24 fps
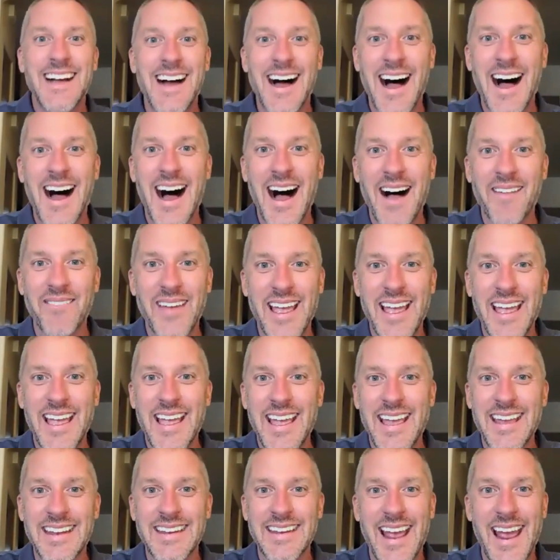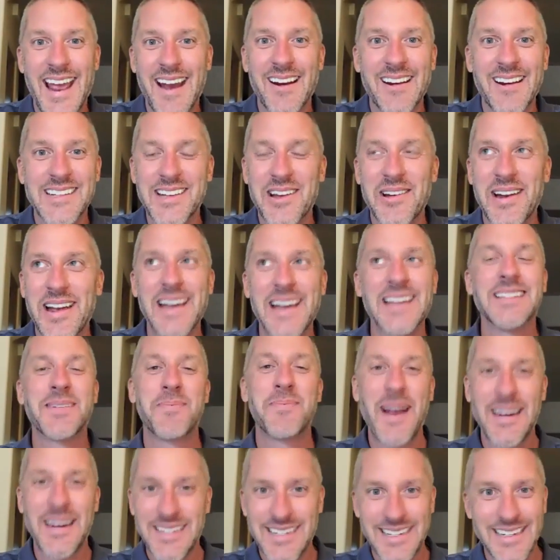in Arizona,
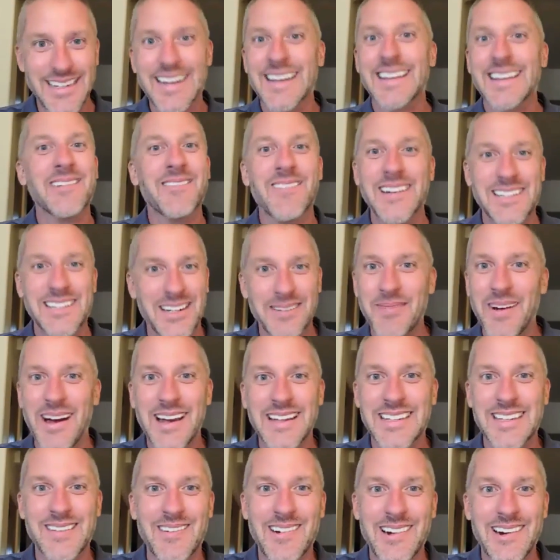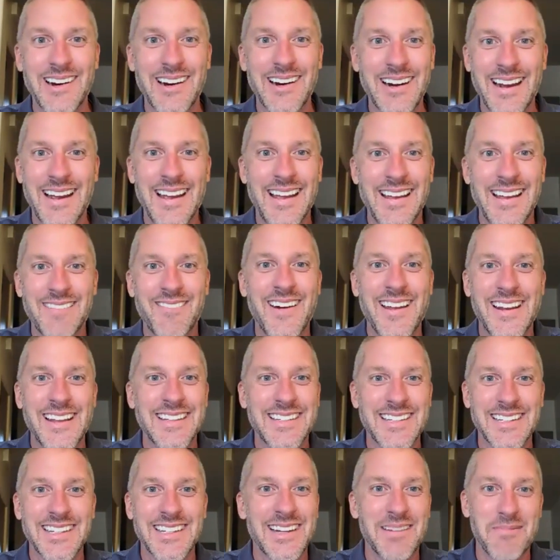especially in the winter months when
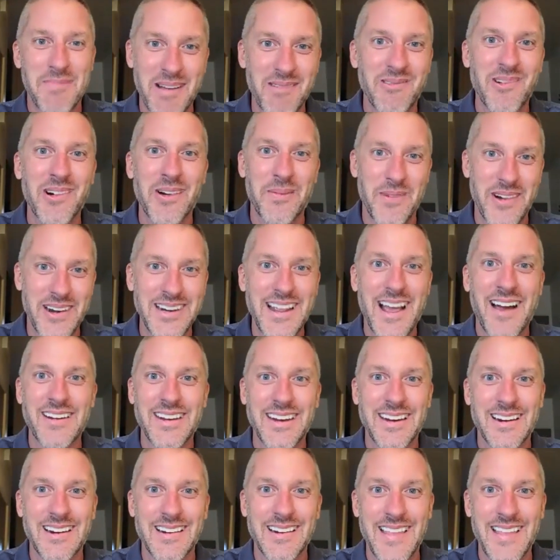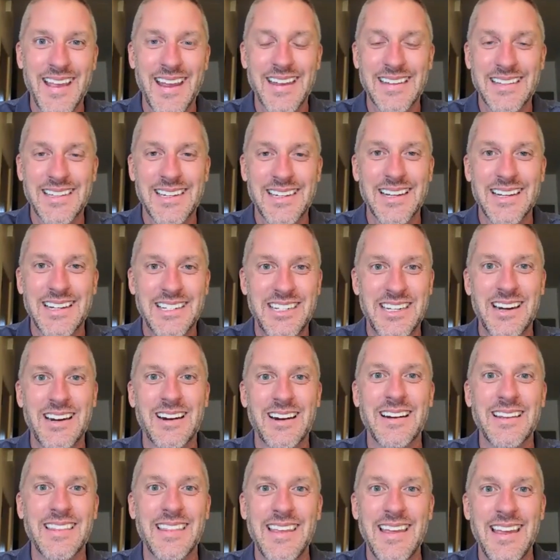it's a little bit warmer down here and they get to
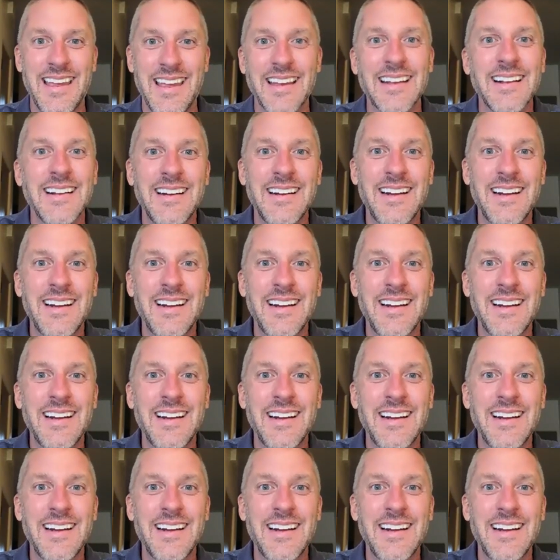share in the